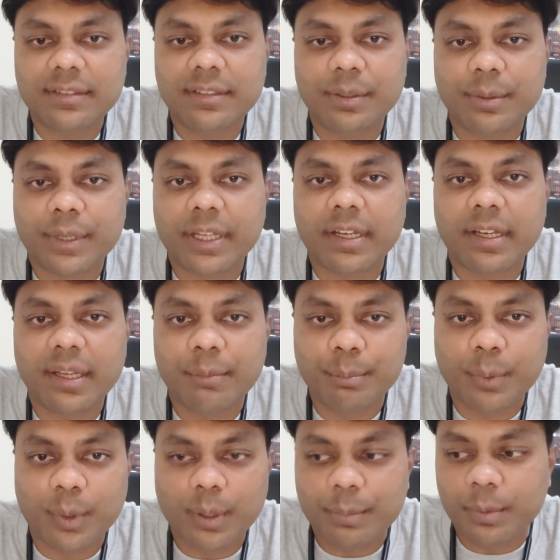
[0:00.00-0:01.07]
you can
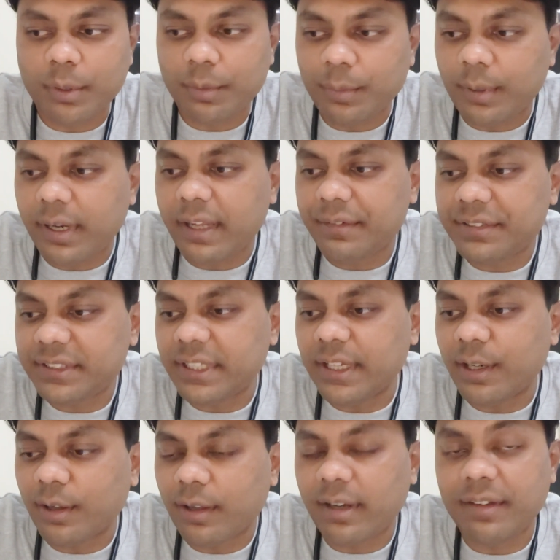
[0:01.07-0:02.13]
improve upon what I've
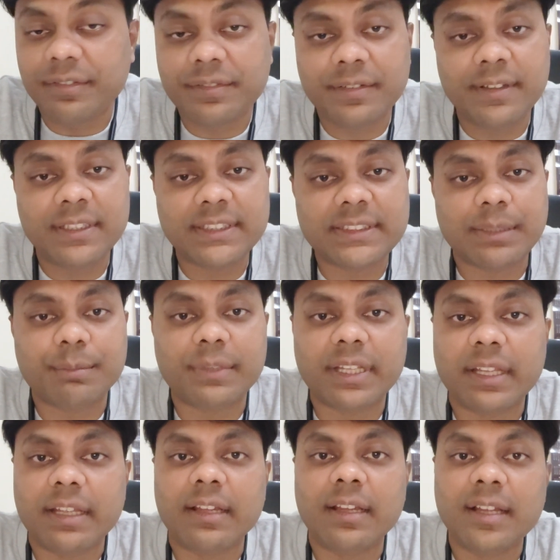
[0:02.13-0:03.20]
shared, or if
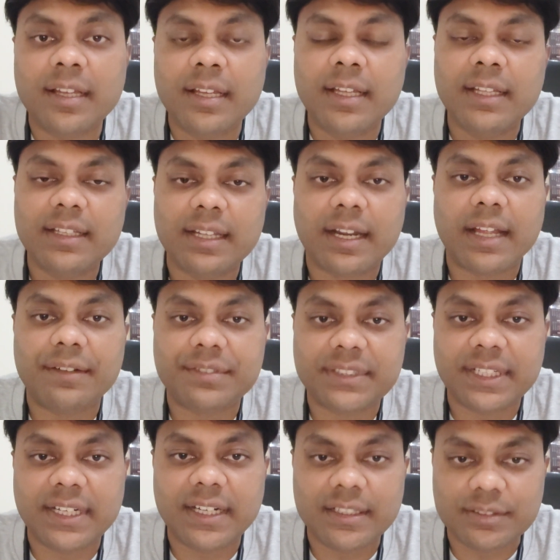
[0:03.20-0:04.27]
something that I've
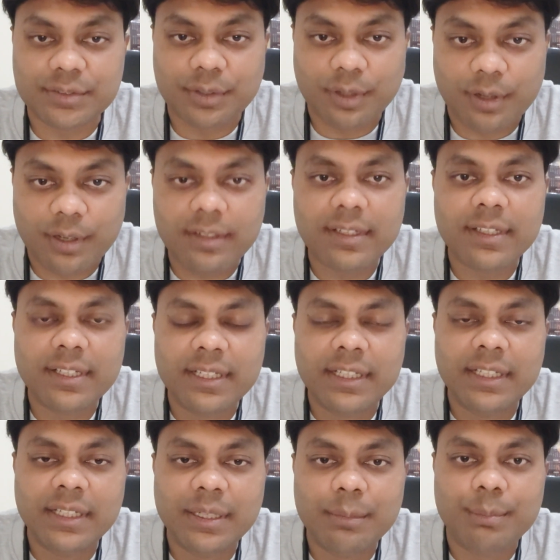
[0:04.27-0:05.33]
shared is wrong,
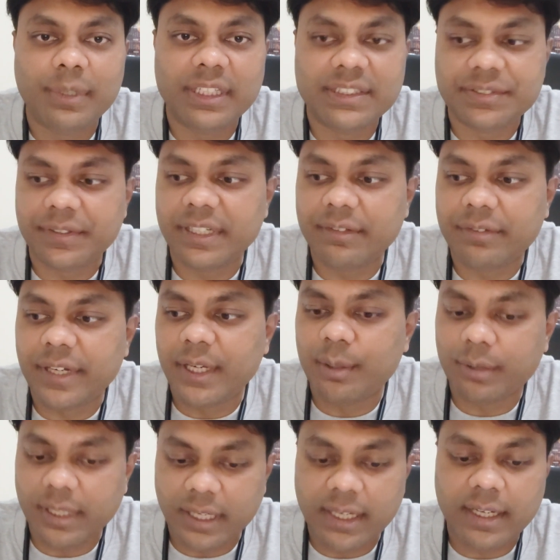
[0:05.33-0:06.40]
please feel free
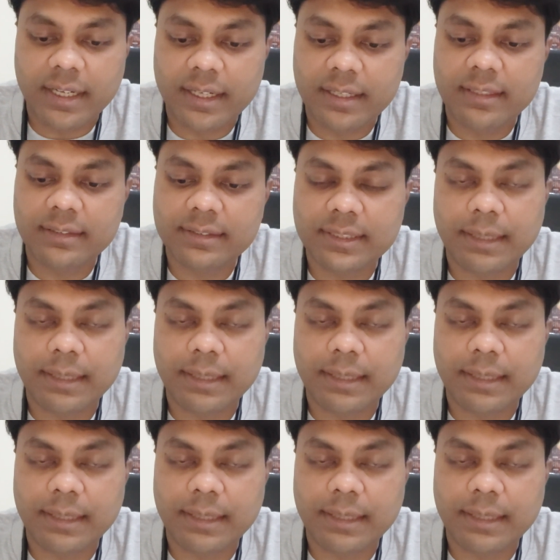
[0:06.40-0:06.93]
to correct it.